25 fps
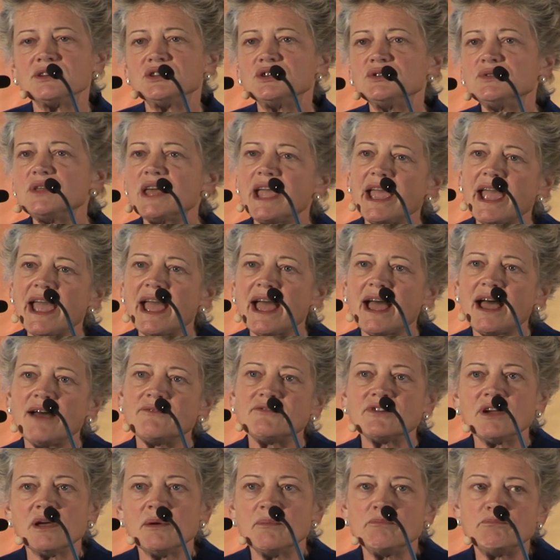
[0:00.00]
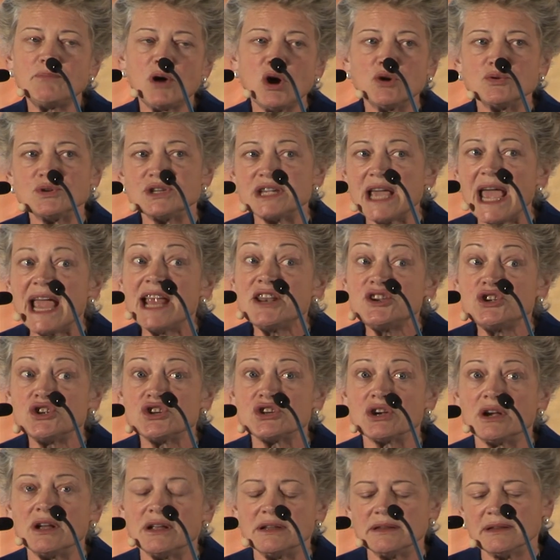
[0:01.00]
Do they have
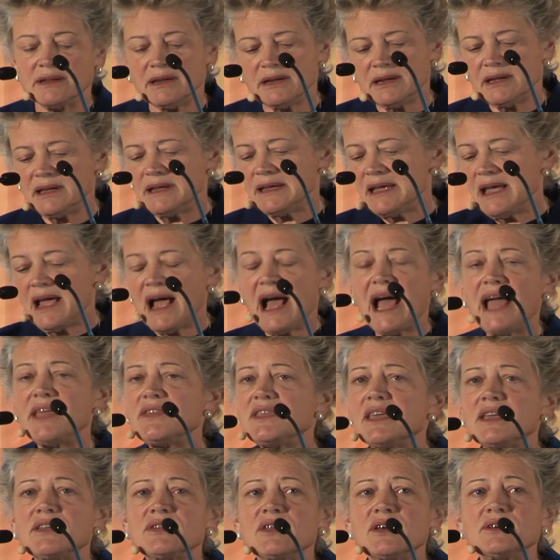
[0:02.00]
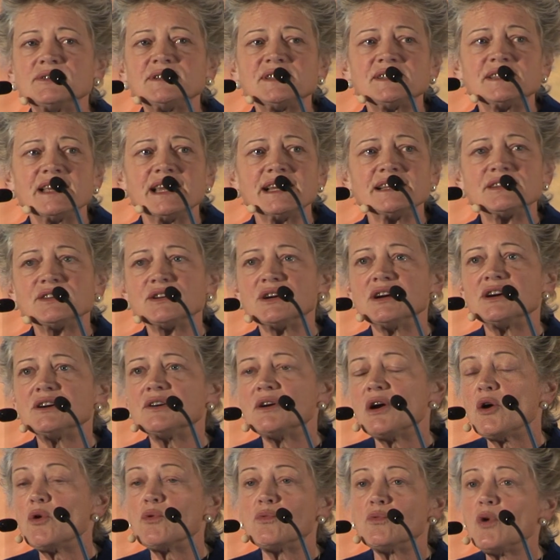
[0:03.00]
potential? I think those things are
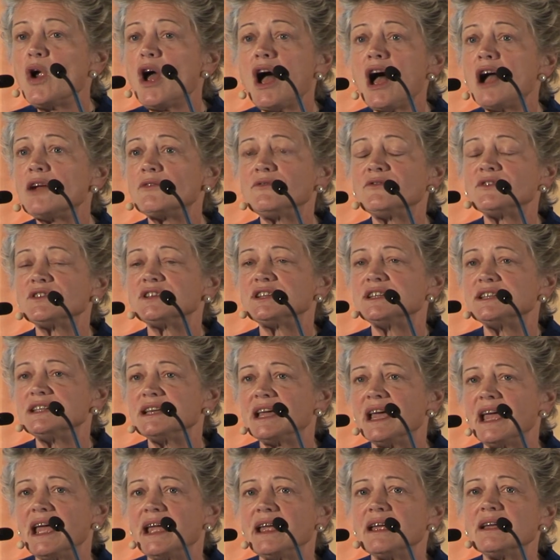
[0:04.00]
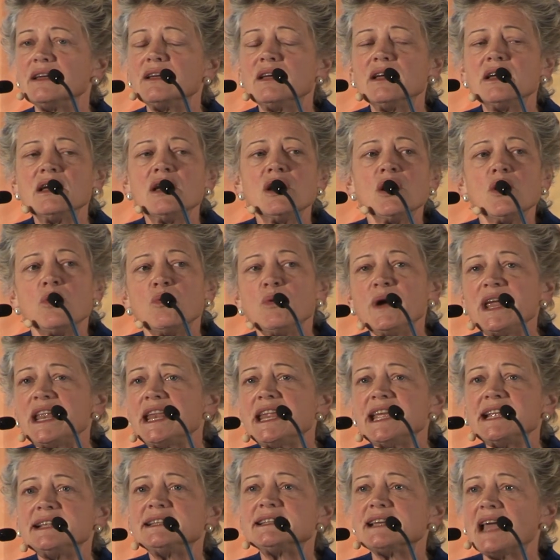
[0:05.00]
wrong for today. We
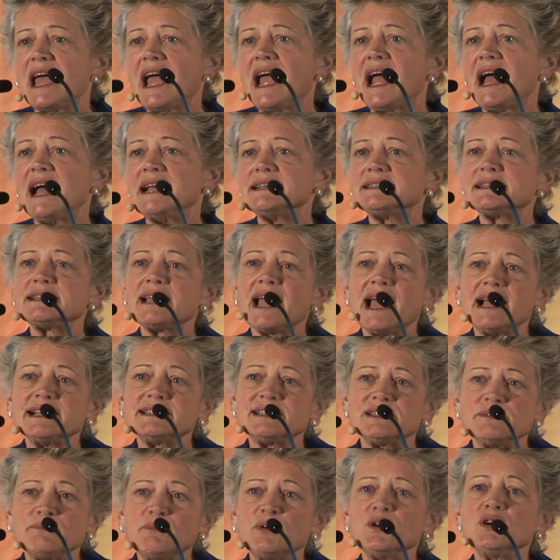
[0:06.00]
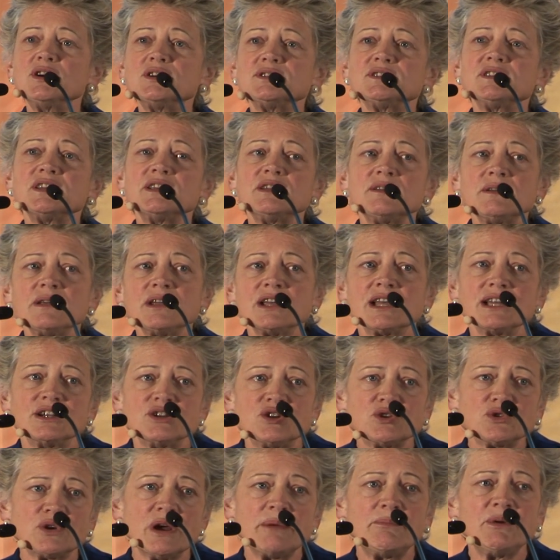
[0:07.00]
need to ask, has the person
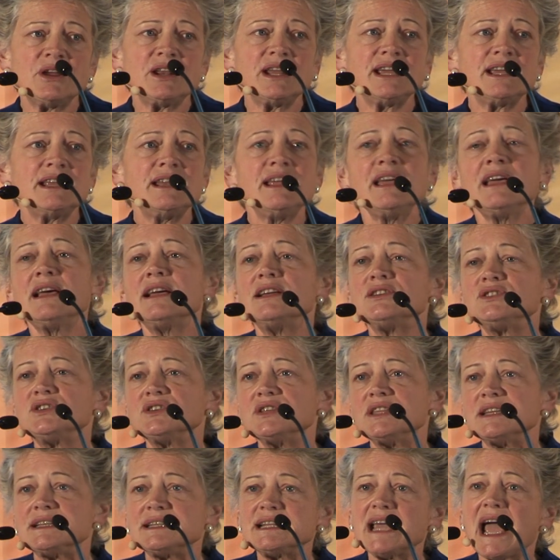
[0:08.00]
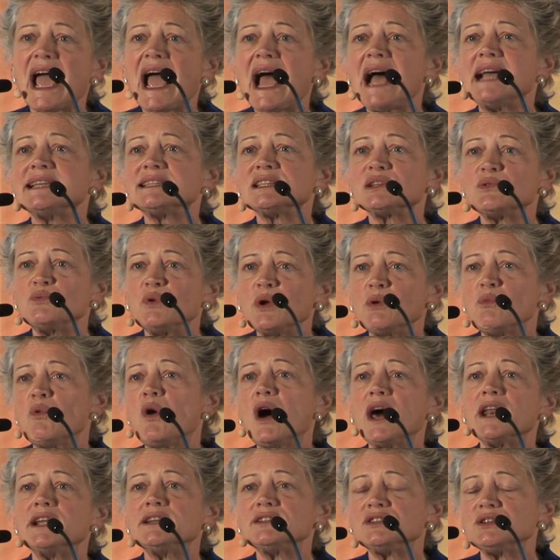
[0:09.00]
contributed to the task we
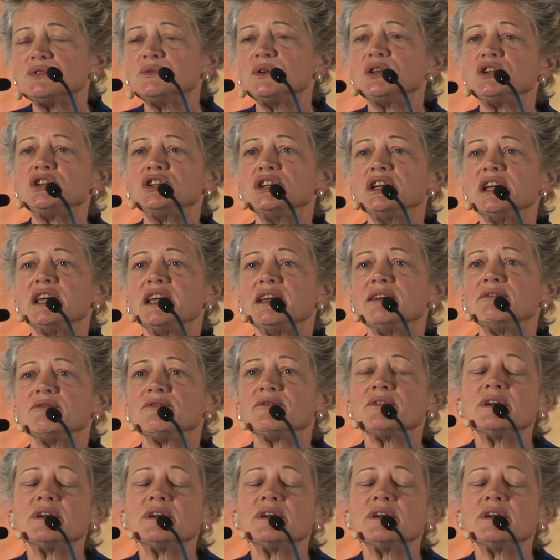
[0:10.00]
wanted to achieve?